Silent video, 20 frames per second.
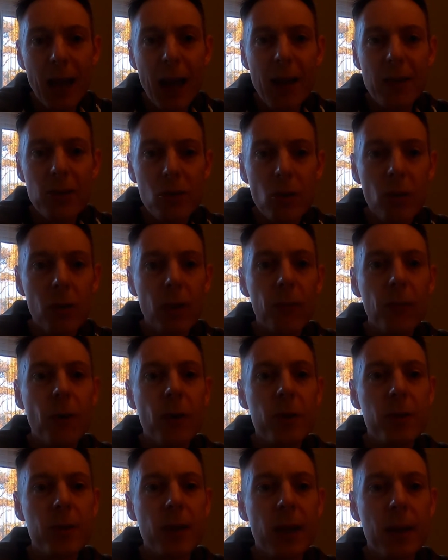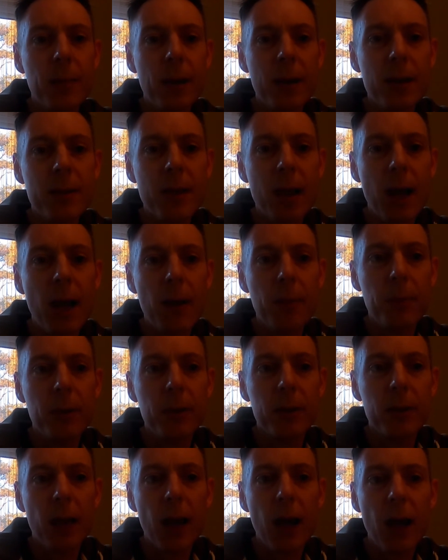That's not the first time that's
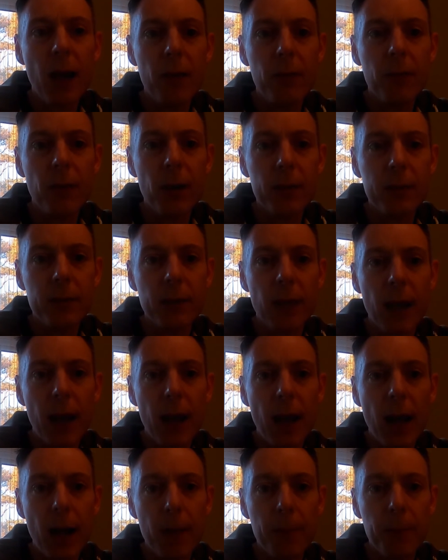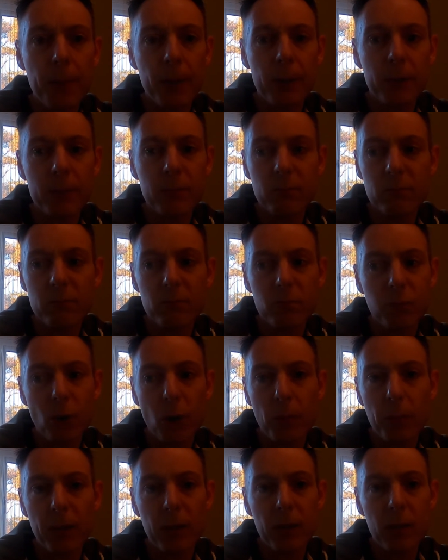happened. I have had that happen
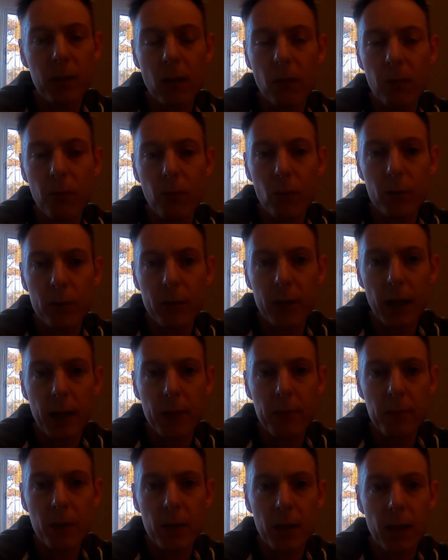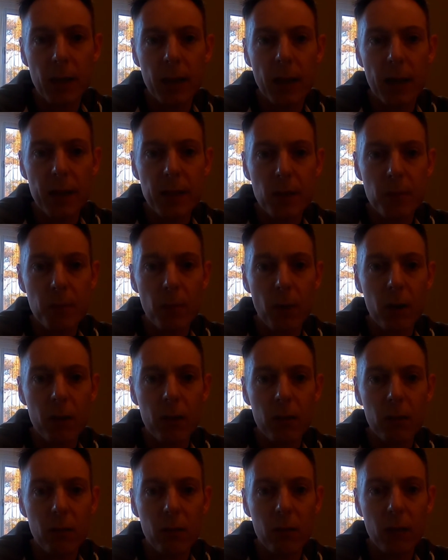probably 3 or 4 times in the last
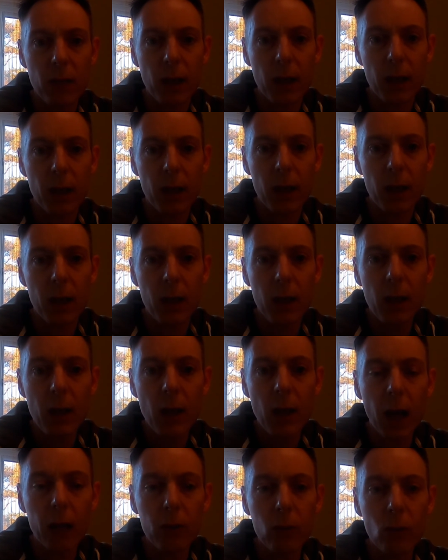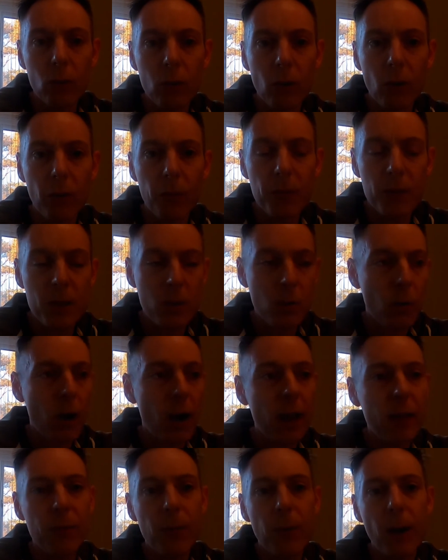month. I don't know if it's a
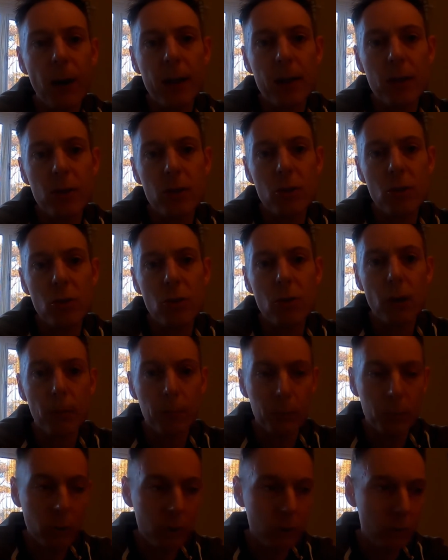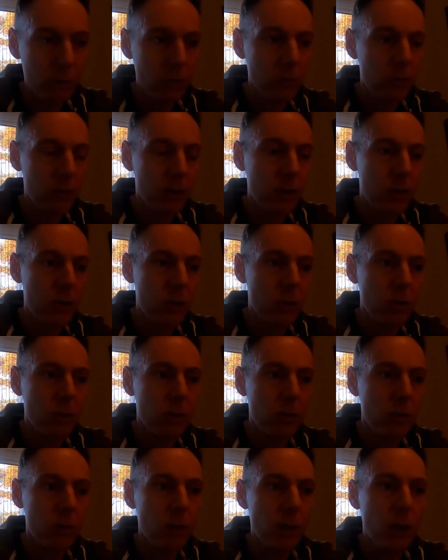Wi-Fi issue, a Bluetooth
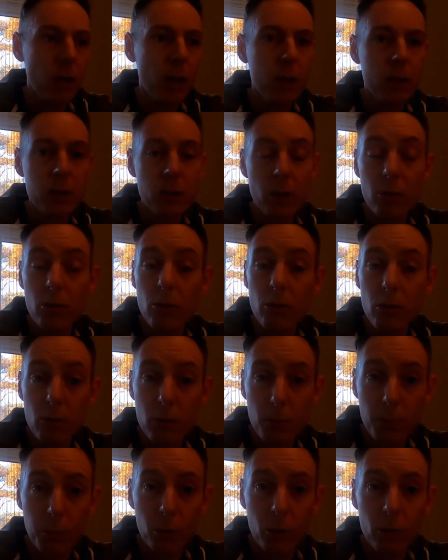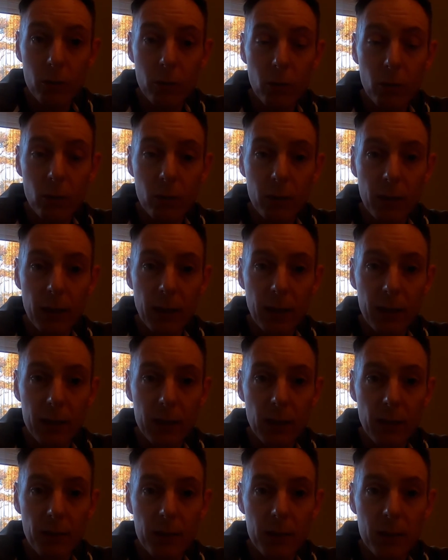issue, because I do use Bluetooth
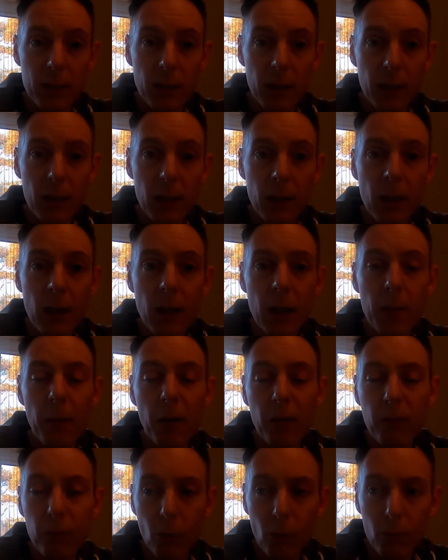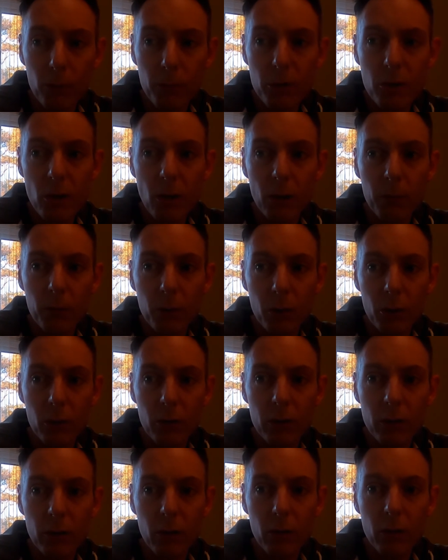connectivity. My phone was on
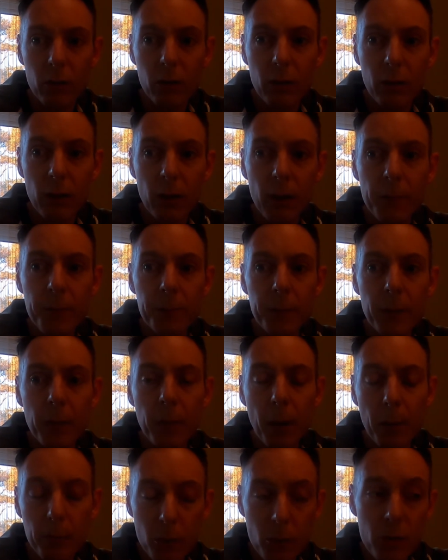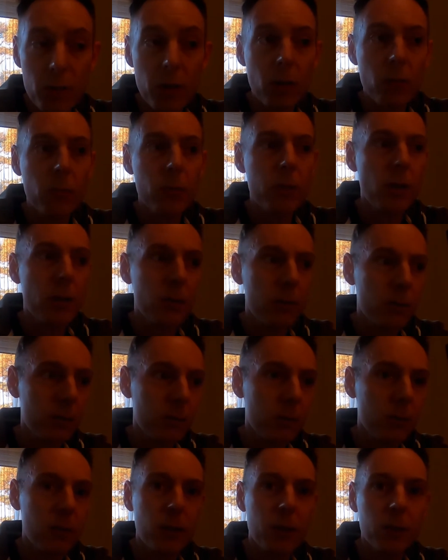Bluetooth. My music was
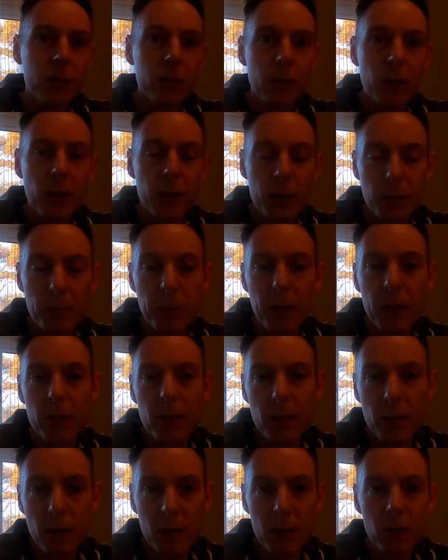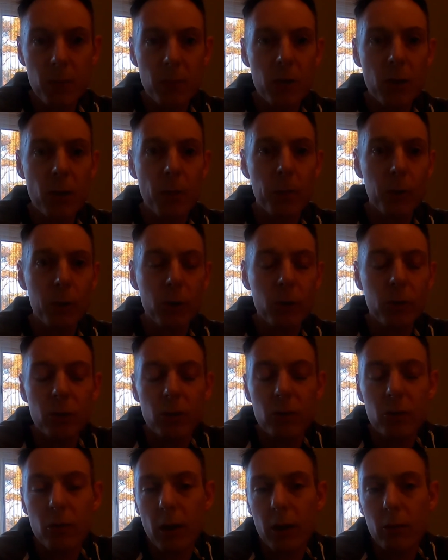on, the speaker system was on
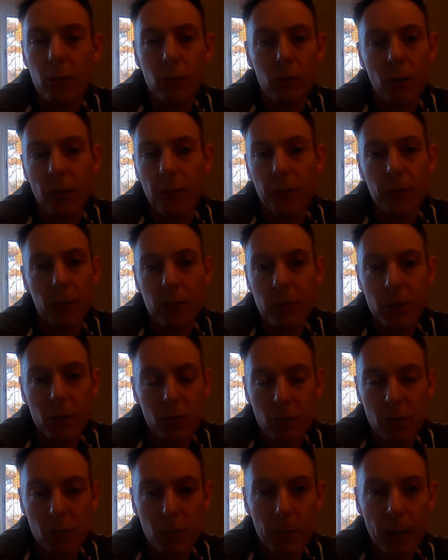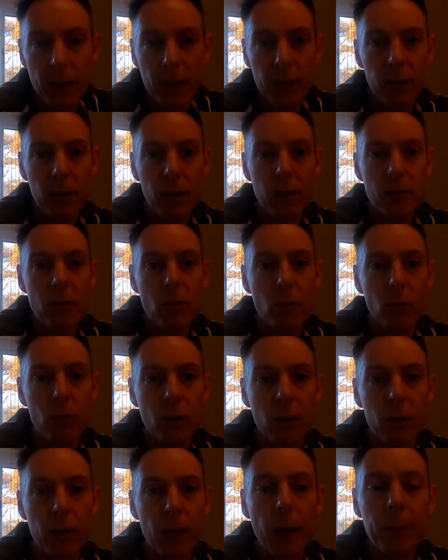Bluetooth, so I don't know if there was just too many things going
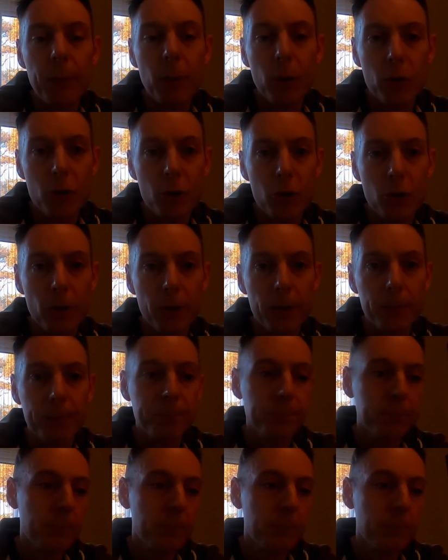on. I'm not sure.